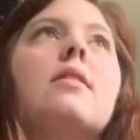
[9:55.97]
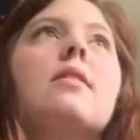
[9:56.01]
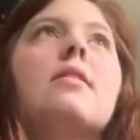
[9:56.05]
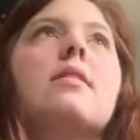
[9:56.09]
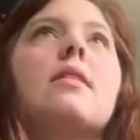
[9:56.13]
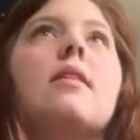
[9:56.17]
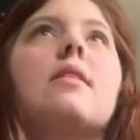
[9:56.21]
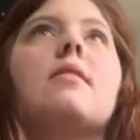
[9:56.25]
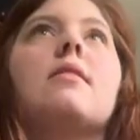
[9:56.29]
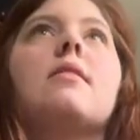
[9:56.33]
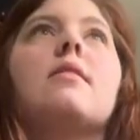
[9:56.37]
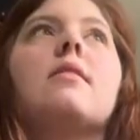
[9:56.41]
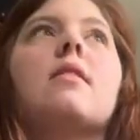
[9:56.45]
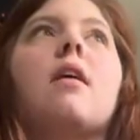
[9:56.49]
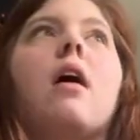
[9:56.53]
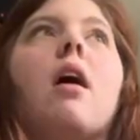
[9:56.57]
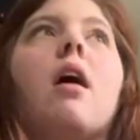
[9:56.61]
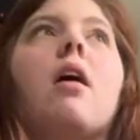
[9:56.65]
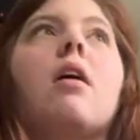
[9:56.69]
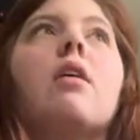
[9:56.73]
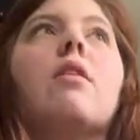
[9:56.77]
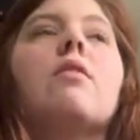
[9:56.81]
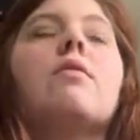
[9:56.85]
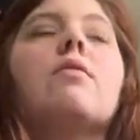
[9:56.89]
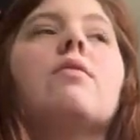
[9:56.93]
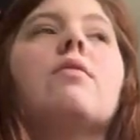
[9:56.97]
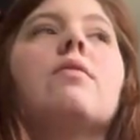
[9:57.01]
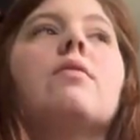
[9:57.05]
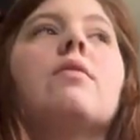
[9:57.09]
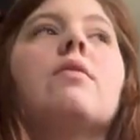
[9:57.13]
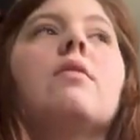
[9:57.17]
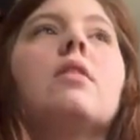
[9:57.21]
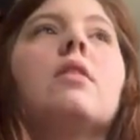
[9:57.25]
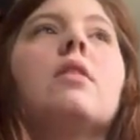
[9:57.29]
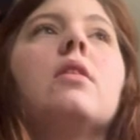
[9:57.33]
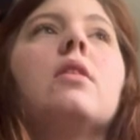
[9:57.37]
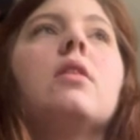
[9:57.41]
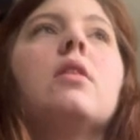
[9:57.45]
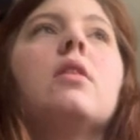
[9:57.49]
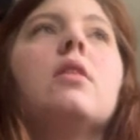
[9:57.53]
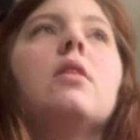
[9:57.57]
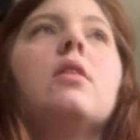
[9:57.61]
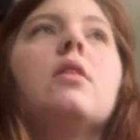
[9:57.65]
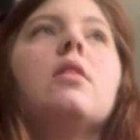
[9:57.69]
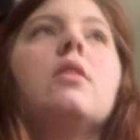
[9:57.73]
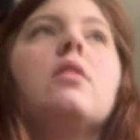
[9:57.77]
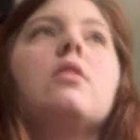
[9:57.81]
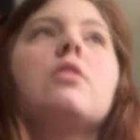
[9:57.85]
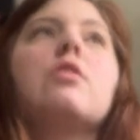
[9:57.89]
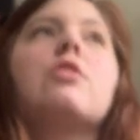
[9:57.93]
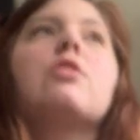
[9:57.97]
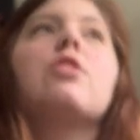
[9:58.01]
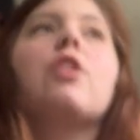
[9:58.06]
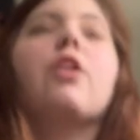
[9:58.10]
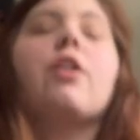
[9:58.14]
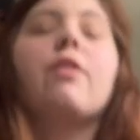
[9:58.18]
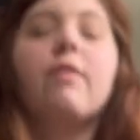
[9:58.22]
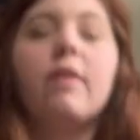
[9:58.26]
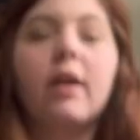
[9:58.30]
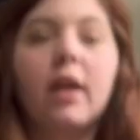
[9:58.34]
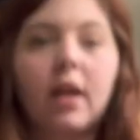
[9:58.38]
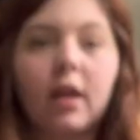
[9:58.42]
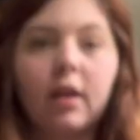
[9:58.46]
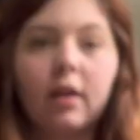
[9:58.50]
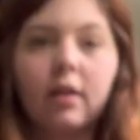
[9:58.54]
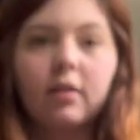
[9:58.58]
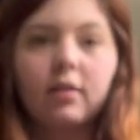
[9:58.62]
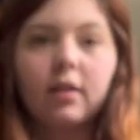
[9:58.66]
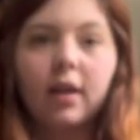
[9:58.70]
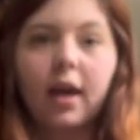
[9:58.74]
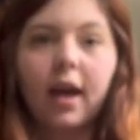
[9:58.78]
sense of deserving